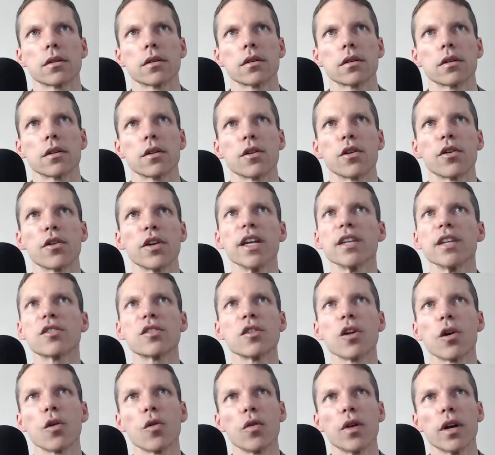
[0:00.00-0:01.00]
There is
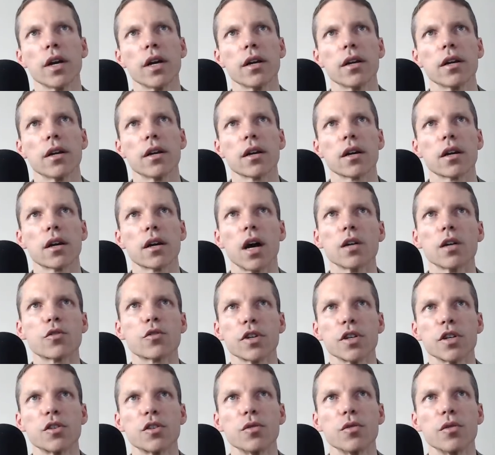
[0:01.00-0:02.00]
no country
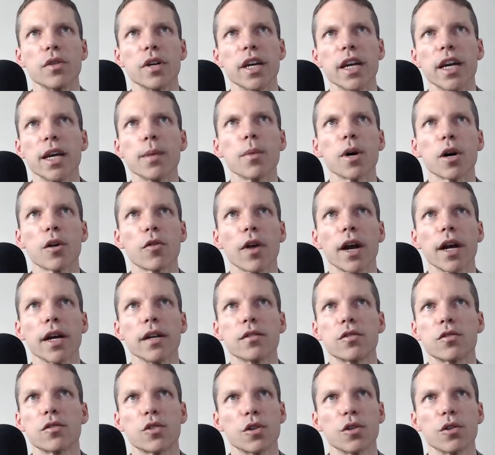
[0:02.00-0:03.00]
to immigrate
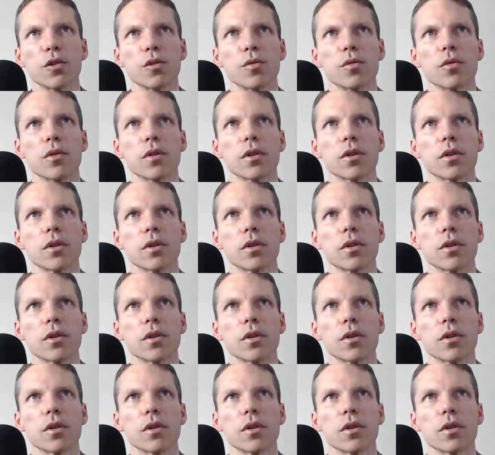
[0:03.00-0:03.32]
to.